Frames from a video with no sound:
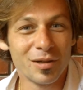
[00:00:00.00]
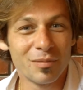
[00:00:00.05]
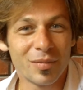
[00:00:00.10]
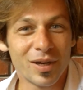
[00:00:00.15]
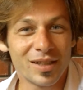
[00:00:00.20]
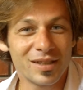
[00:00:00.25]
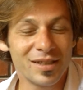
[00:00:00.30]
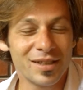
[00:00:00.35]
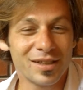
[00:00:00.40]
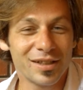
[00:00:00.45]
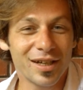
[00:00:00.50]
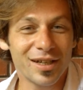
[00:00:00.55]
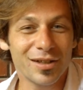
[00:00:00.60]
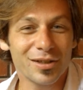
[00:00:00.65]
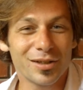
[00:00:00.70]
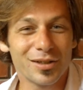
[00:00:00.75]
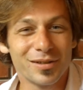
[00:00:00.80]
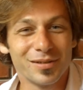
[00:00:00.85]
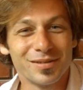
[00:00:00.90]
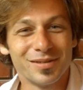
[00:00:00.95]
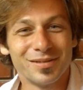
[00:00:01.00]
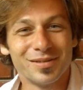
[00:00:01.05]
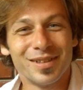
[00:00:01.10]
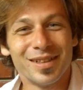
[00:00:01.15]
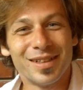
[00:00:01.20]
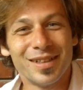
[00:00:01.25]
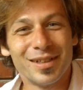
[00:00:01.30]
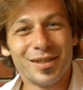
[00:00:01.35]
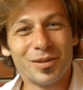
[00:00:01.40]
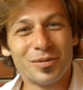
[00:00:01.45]
my teen idol,
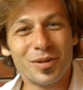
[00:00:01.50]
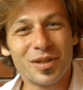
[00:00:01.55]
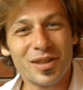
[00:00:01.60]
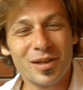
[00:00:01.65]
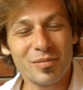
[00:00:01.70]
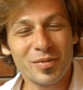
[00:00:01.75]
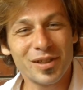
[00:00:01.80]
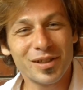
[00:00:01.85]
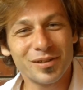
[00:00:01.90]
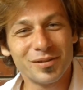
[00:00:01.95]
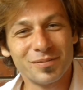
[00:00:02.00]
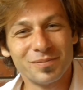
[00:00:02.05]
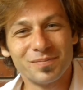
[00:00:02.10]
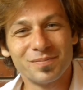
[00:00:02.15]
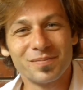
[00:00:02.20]
with Amir.